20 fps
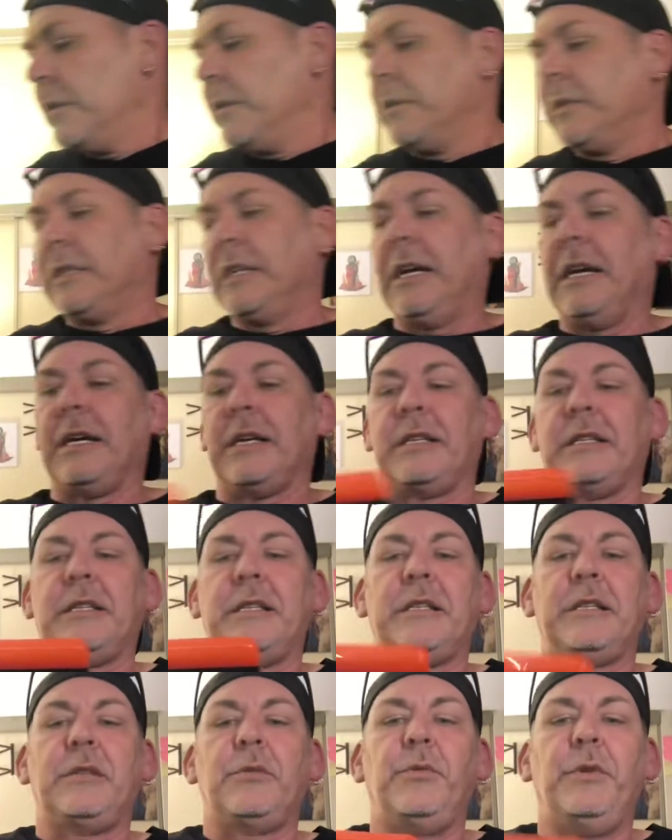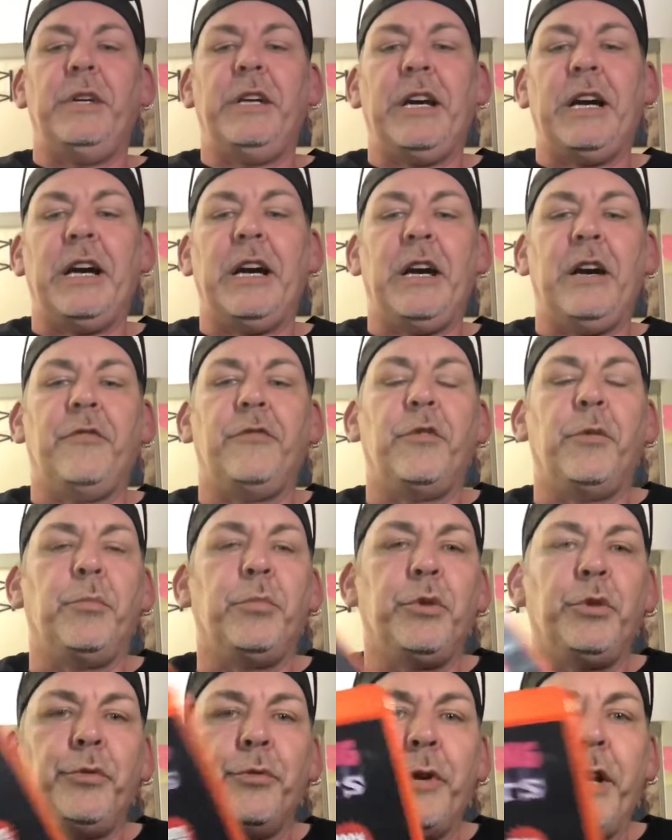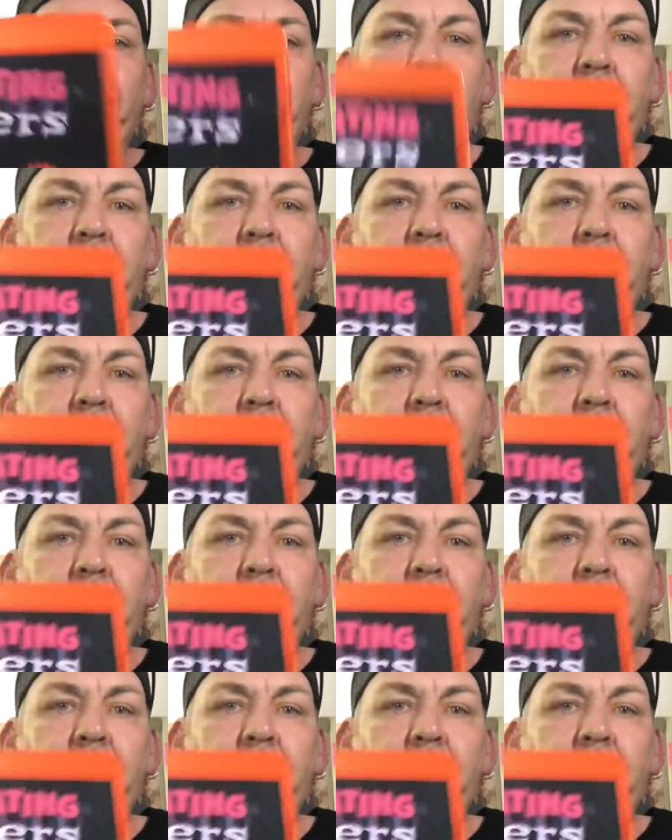Next, we have the Blu-ray